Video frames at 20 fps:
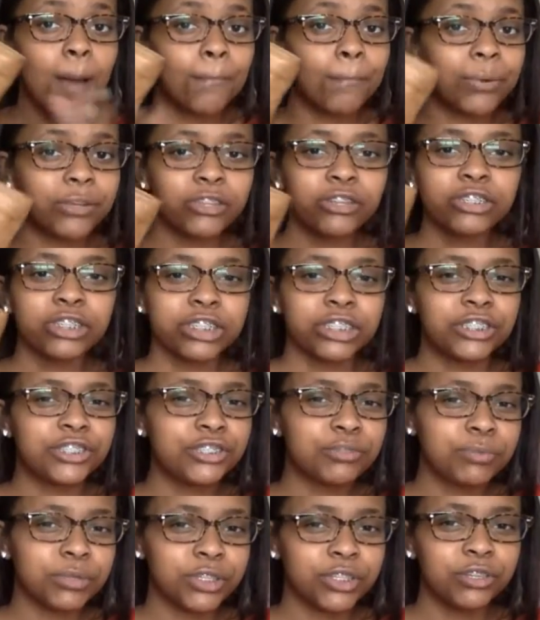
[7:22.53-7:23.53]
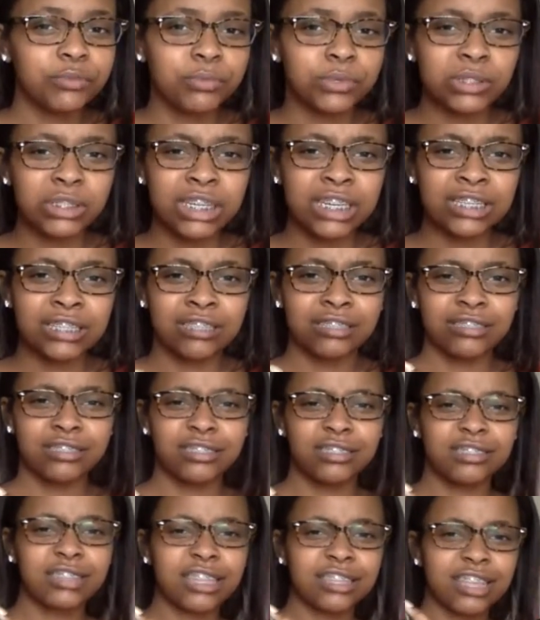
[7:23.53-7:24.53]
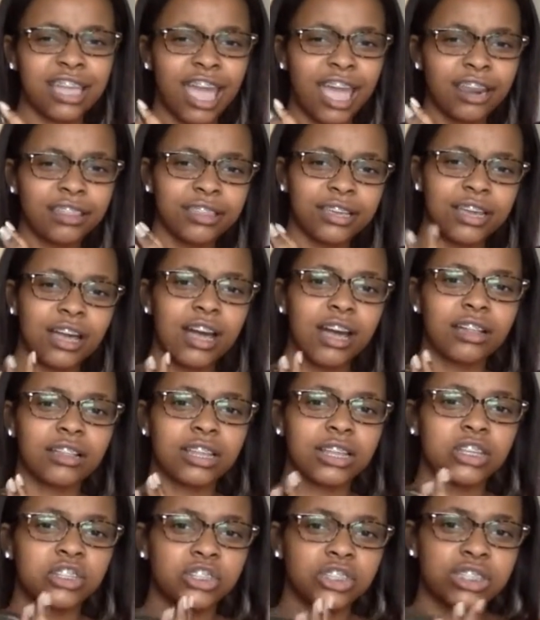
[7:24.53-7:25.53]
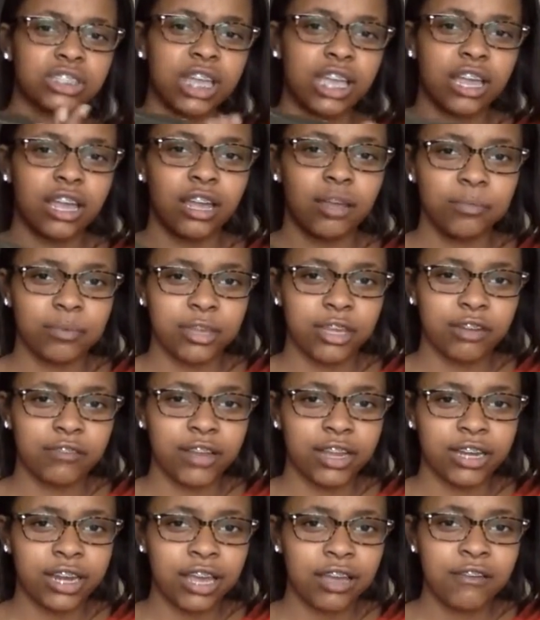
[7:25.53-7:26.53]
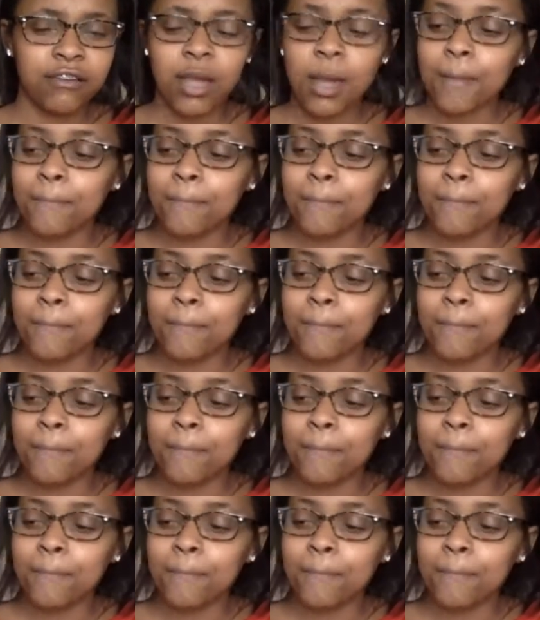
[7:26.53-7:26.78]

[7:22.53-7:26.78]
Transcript: but they're just super cute boots, and they, they kind of look ugly just like up here right now,